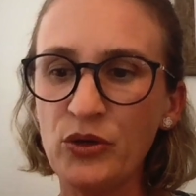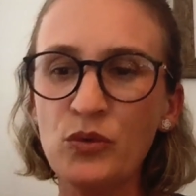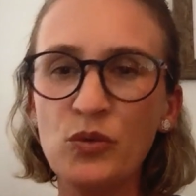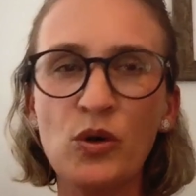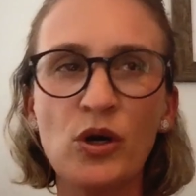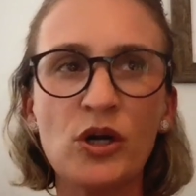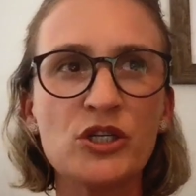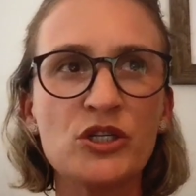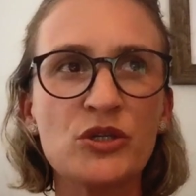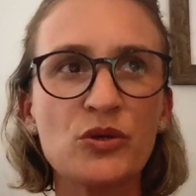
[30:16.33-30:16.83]

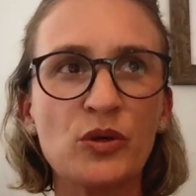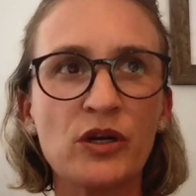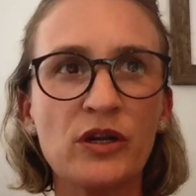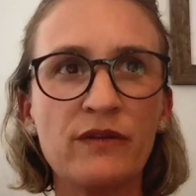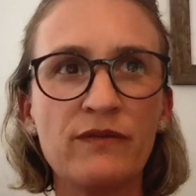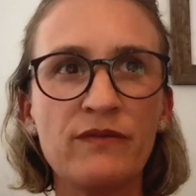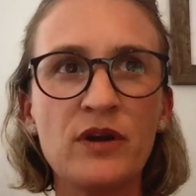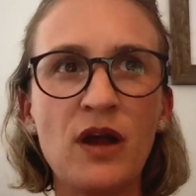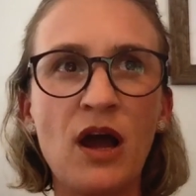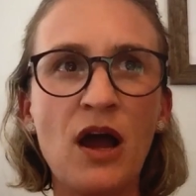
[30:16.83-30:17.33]
you are sort
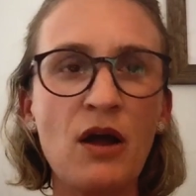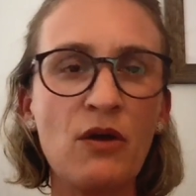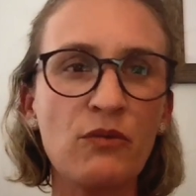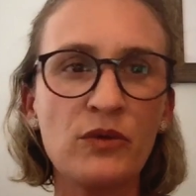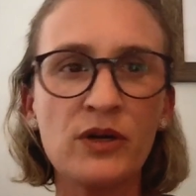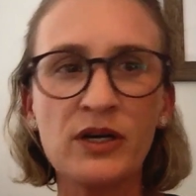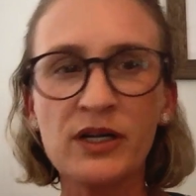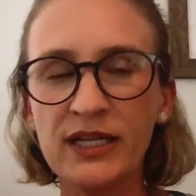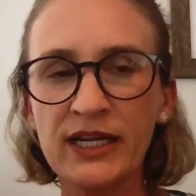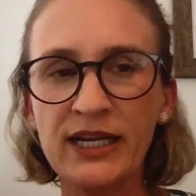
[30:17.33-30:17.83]
of not
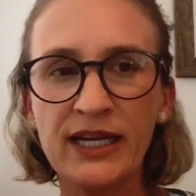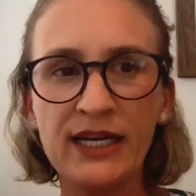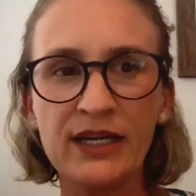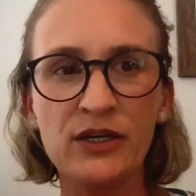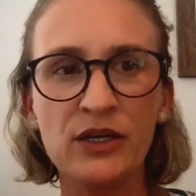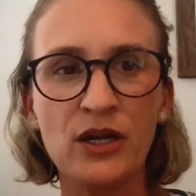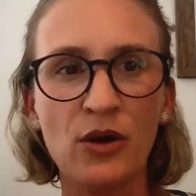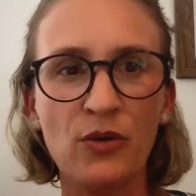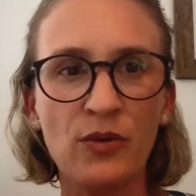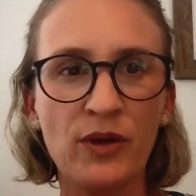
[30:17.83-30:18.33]
really
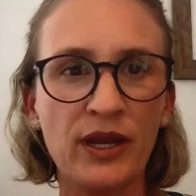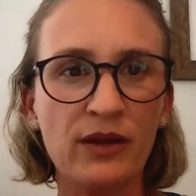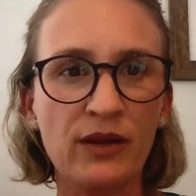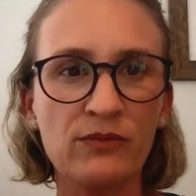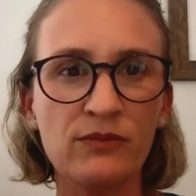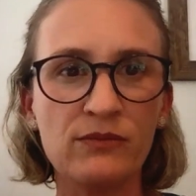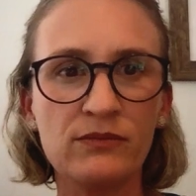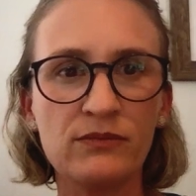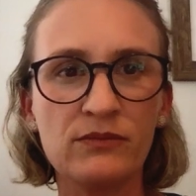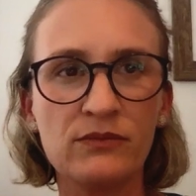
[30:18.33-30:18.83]

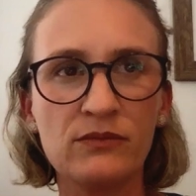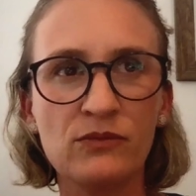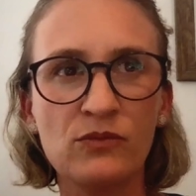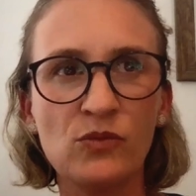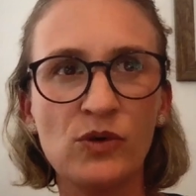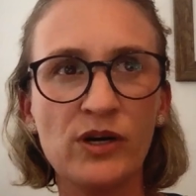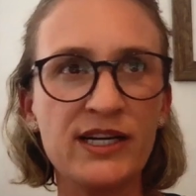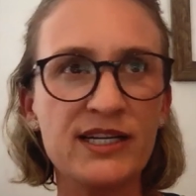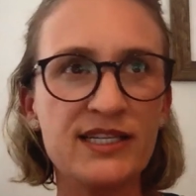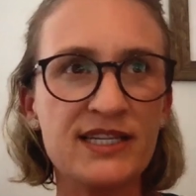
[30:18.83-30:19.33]
knowing
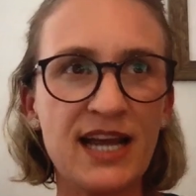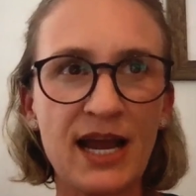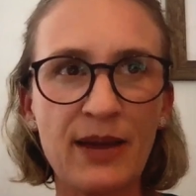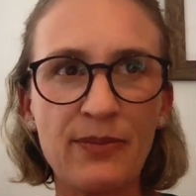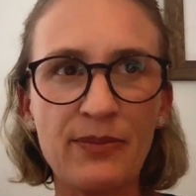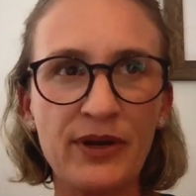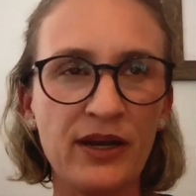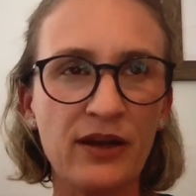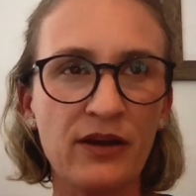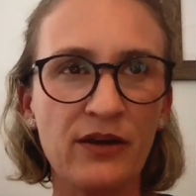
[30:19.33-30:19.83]
what is
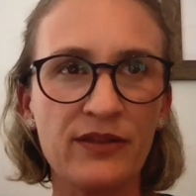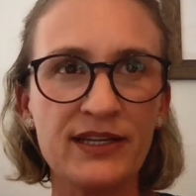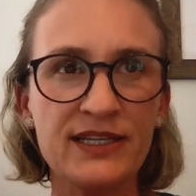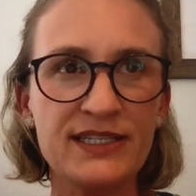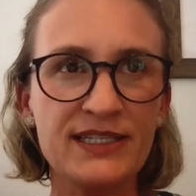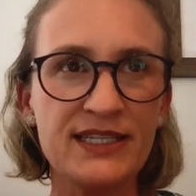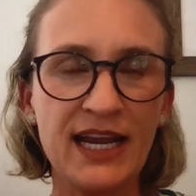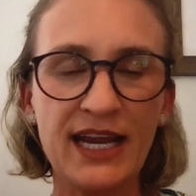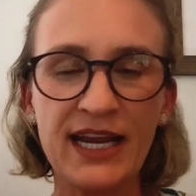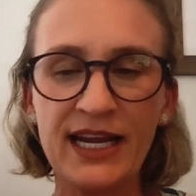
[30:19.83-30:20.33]
happening on the
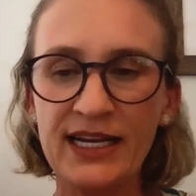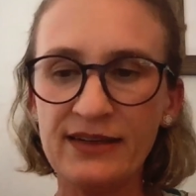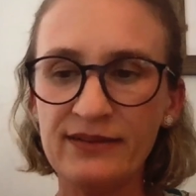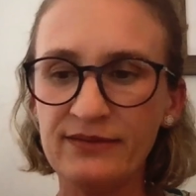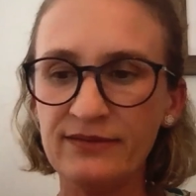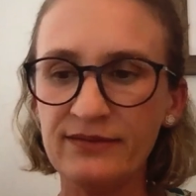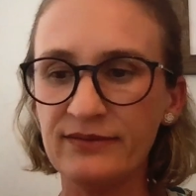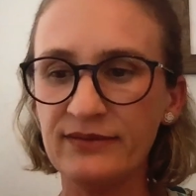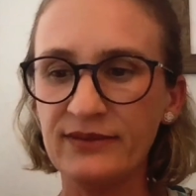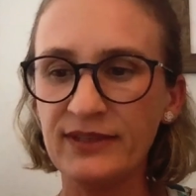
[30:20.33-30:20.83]
day
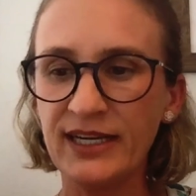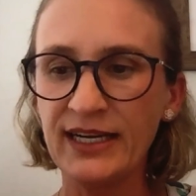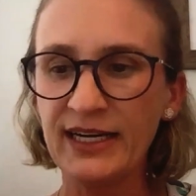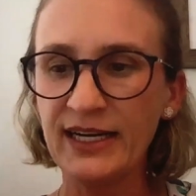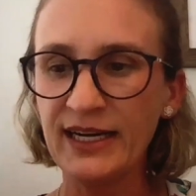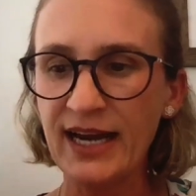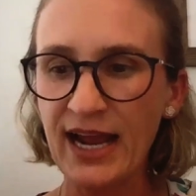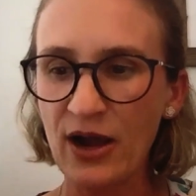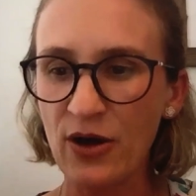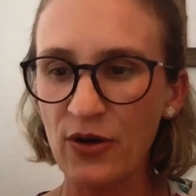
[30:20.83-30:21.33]
in
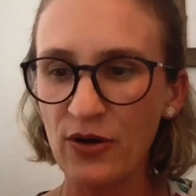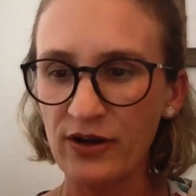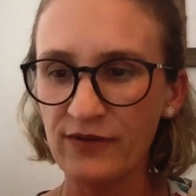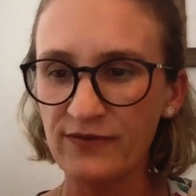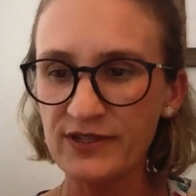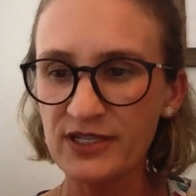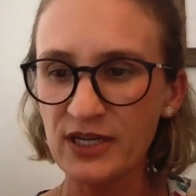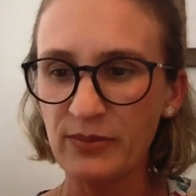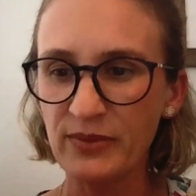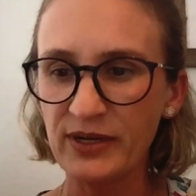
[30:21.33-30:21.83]
and out
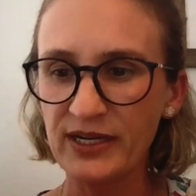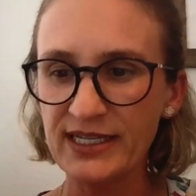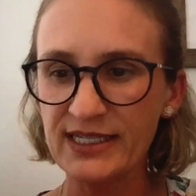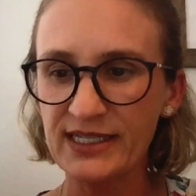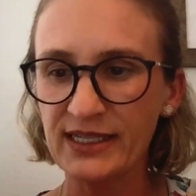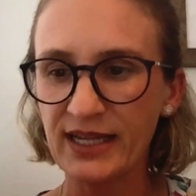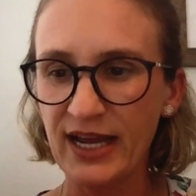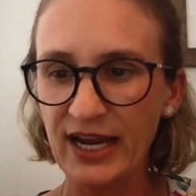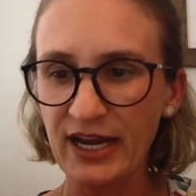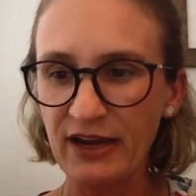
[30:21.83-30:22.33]
of
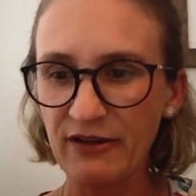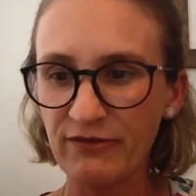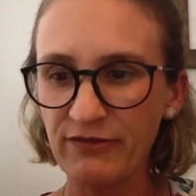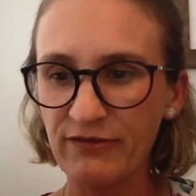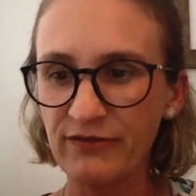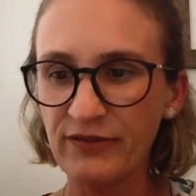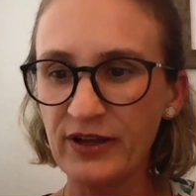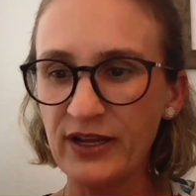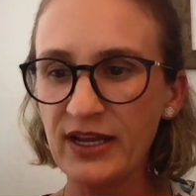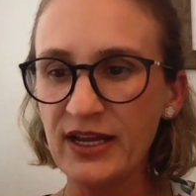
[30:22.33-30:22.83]
somebody's
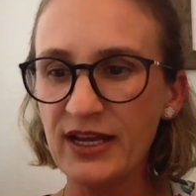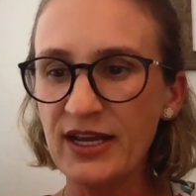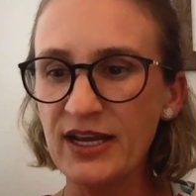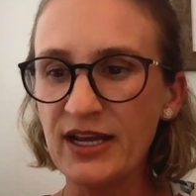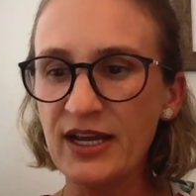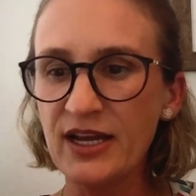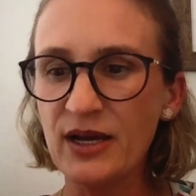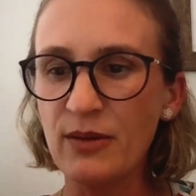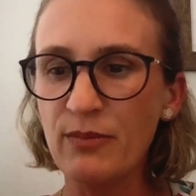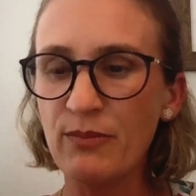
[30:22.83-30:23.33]
life,
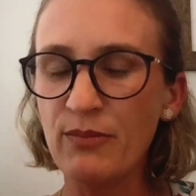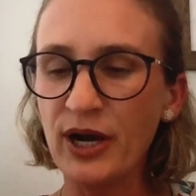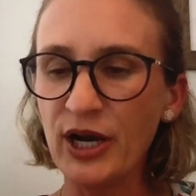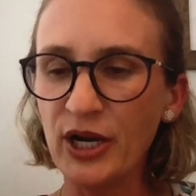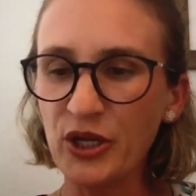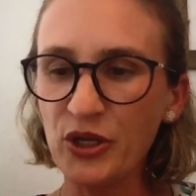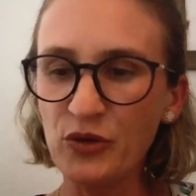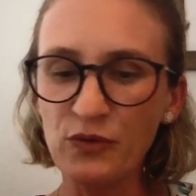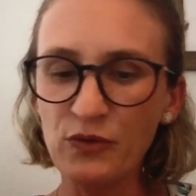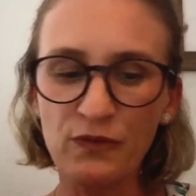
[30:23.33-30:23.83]

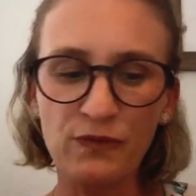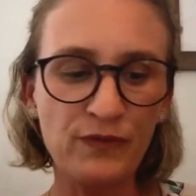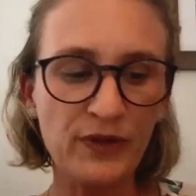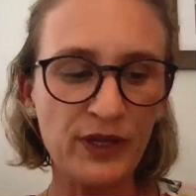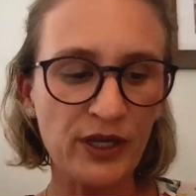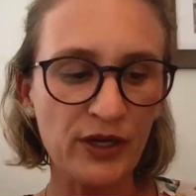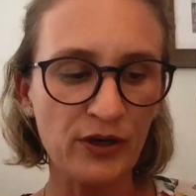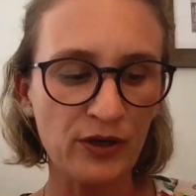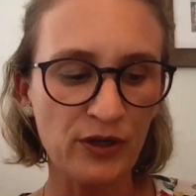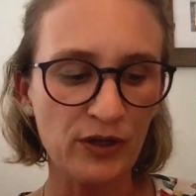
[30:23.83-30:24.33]
but you
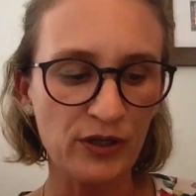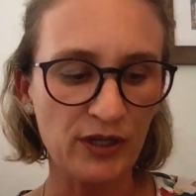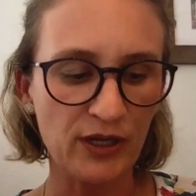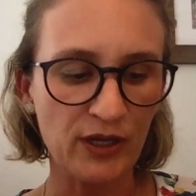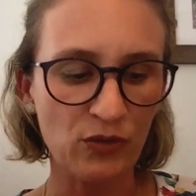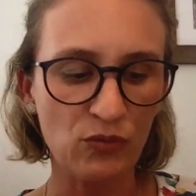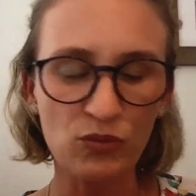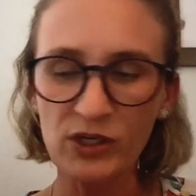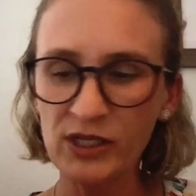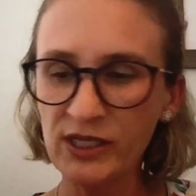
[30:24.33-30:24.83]
feel
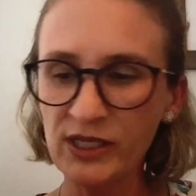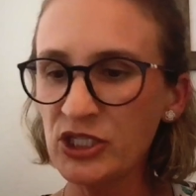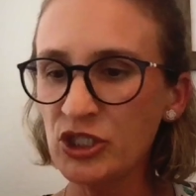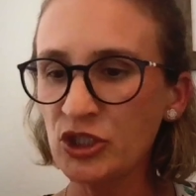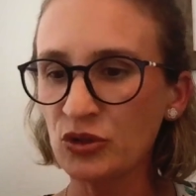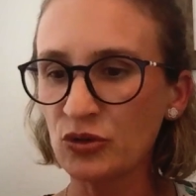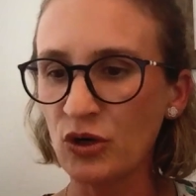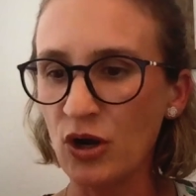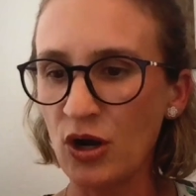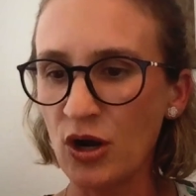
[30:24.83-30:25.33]
a really
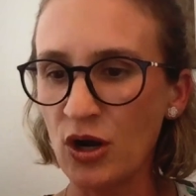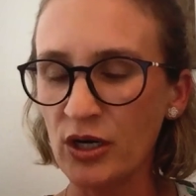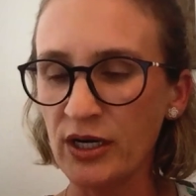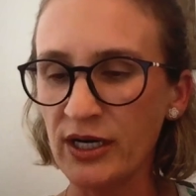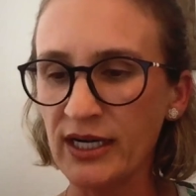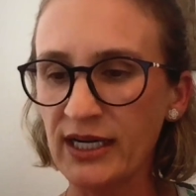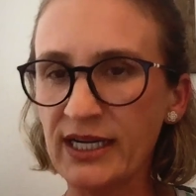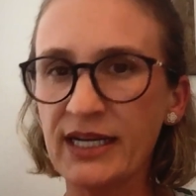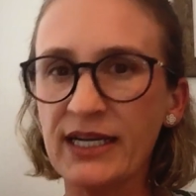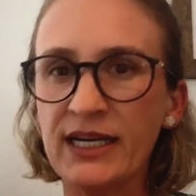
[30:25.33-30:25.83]

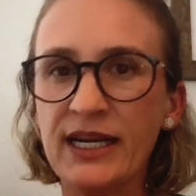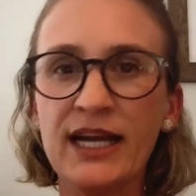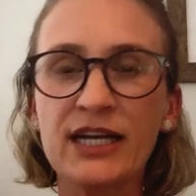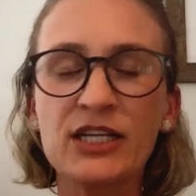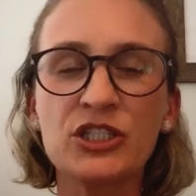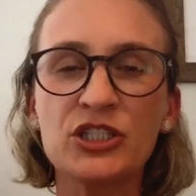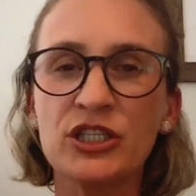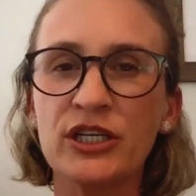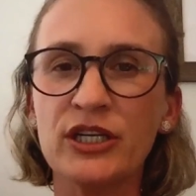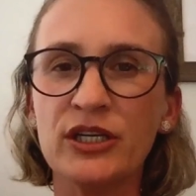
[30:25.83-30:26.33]
strong
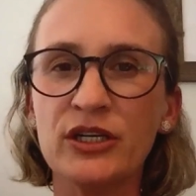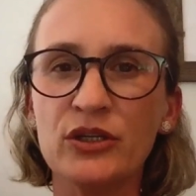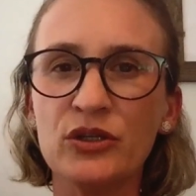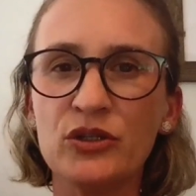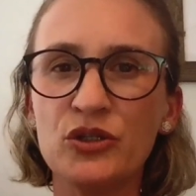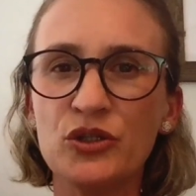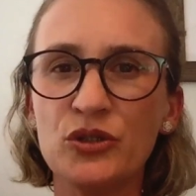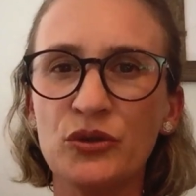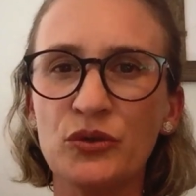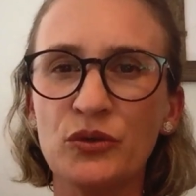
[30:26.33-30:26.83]
connection
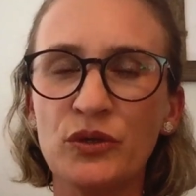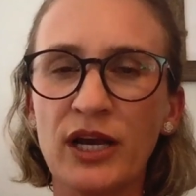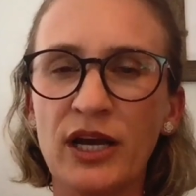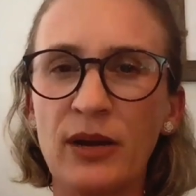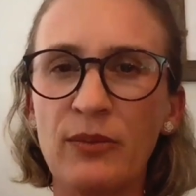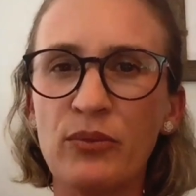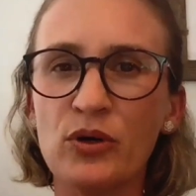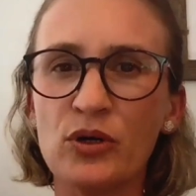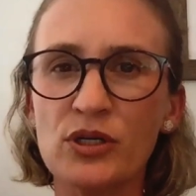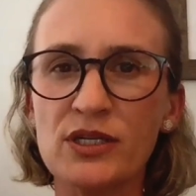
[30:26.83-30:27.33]
to
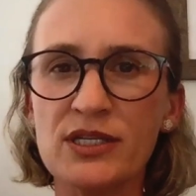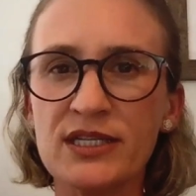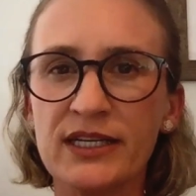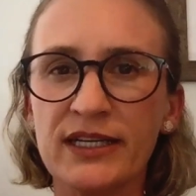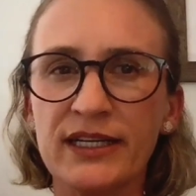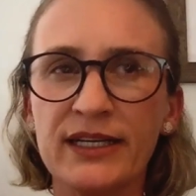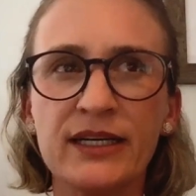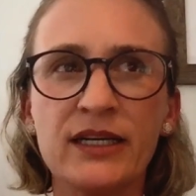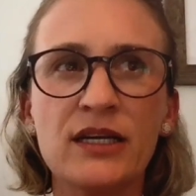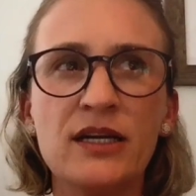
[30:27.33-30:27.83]
that
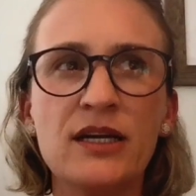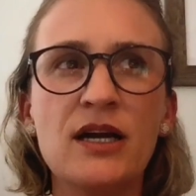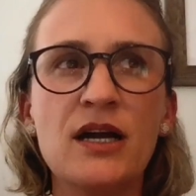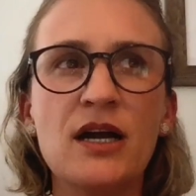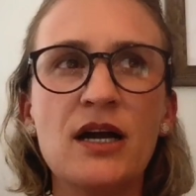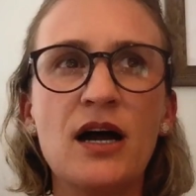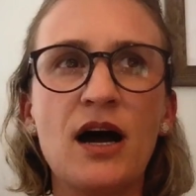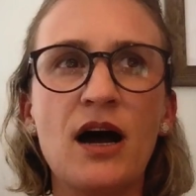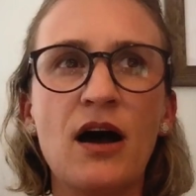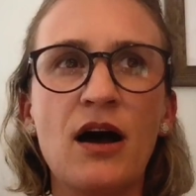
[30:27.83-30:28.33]
person,
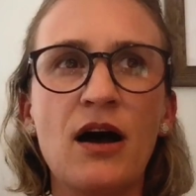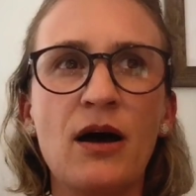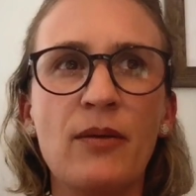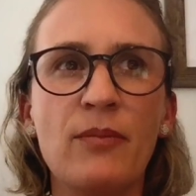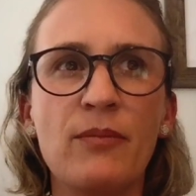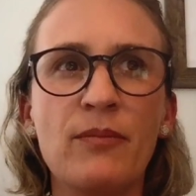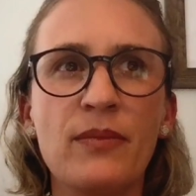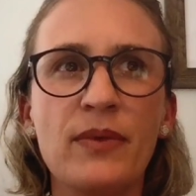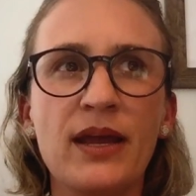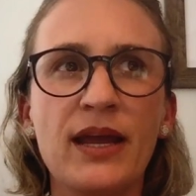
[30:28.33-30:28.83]

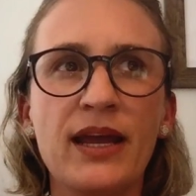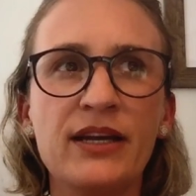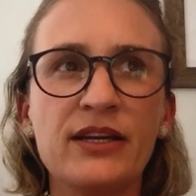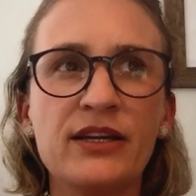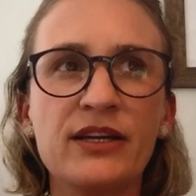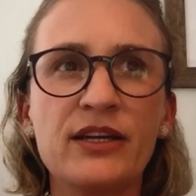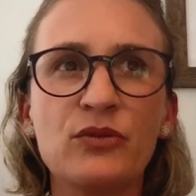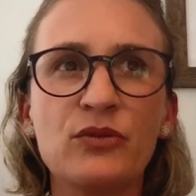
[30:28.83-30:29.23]
and